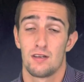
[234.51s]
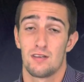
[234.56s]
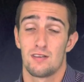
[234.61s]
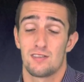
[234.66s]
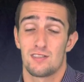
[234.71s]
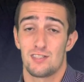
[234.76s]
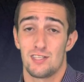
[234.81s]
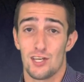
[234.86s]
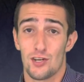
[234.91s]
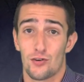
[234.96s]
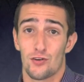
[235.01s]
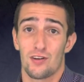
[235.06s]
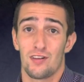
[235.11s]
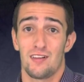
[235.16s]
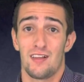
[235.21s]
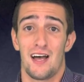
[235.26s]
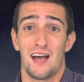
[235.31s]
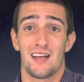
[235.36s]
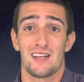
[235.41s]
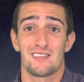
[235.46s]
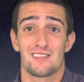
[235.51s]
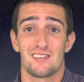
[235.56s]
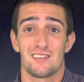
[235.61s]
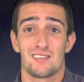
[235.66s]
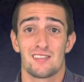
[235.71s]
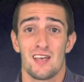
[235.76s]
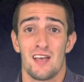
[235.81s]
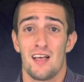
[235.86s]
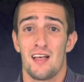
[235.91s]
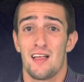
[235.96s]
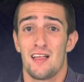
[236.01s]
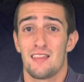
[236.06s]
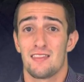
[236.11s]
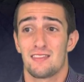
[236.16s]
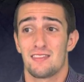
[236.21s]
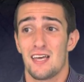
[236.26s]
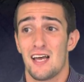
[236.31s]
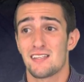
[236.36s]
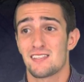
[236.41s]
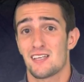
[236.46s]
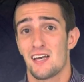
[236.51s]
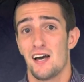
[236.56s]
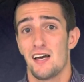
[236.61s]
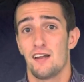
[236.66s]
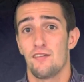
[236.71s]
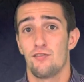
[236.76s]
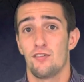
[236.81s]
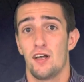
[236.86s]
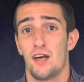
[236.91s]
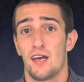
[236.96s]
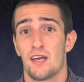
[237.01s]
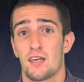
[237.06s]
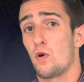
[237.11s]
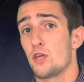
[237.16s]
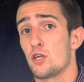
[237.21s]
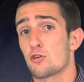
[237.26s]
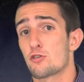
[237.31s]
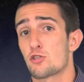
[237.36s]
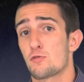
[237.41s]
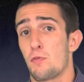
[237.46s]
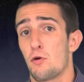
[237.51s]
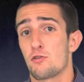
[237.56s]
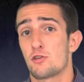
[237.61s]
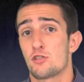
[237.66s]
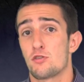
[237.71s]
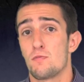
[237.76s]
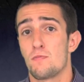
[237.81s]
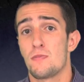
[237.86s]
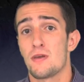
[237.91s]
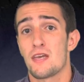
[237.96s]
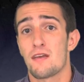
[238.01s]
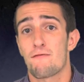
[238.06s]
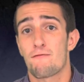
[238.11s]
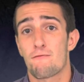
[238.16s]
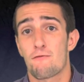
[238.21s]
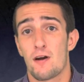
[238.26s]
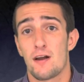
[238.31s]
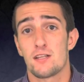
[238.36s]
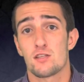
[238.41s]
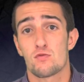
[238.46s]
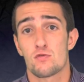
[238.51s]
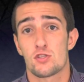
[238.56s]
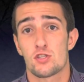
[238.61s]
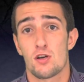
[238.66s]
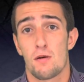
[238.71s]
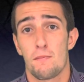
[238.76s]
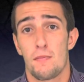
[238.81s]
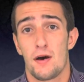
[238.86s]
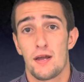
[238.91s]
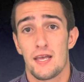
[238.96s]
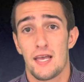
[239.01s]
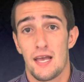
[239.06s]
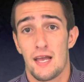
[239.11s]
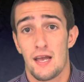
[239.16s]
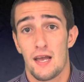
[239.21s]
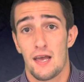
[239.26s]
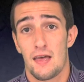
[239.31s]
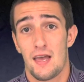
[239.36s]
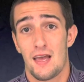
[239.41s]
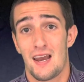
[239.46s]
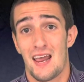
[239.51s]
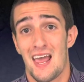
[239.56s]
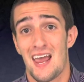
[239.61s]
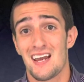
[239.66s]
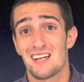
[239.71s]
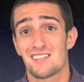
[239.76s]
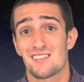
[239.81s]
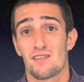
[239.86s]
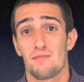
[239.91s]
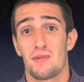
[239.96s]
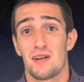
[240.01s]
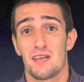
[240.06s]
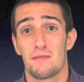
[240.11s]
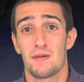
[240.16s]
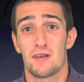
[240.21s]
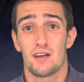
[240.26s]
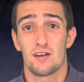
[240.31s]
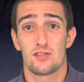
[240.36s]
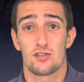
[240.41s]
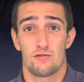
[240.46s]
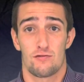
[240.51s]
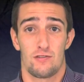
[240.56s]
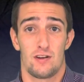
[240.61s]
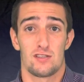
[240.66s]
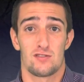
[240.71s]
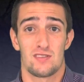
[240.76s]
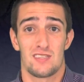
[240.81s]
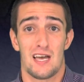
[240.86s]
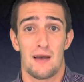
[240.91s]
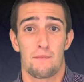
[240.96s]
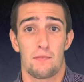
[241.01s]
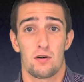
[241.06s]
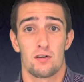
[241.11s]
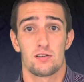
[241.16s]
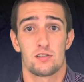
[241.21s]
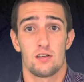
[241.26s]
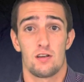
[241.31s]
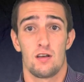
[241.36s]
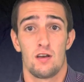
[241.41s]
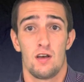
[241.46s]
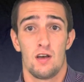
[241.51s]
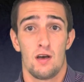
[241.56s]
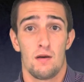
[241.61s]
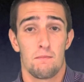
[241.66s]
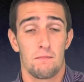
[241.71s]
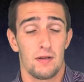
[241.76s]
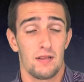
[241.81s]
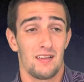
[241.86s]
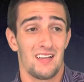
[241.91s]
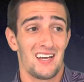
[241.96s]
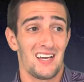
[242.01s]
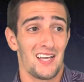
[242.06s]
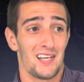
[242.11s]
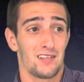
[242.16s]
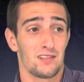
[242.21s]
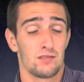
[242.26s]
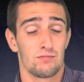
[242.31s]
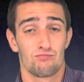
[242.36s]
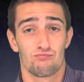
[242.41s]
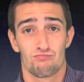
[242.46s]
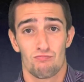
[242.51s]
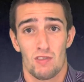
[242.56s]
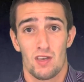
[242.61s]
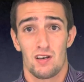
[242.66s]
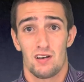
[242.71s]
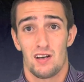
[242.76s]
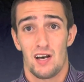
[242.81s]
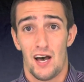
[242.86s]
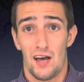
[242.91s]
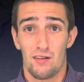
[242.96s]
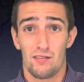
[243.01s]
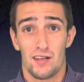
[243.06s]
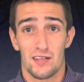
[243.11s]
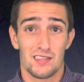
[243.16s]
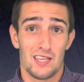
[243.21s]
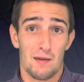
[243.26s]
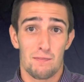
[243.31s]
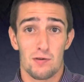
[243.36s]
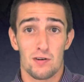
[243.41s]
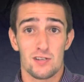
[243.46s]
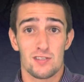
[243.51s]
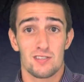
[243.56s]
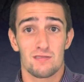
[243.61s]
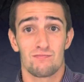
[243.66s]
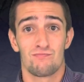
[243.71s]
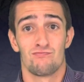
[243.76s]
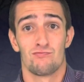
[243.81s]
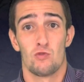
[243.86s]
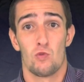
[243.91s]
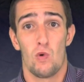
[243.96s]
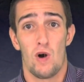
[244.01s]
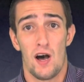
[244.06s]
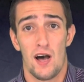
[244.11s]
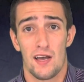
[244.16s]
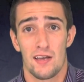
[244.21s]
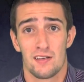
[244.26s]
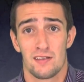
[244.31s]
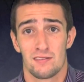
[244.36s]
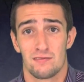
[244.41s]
Secret alliances, that's kind of like when you're supposed to be friends with somebody and hate somebody because you're friends with that person. Be like, I don't like that person. Why?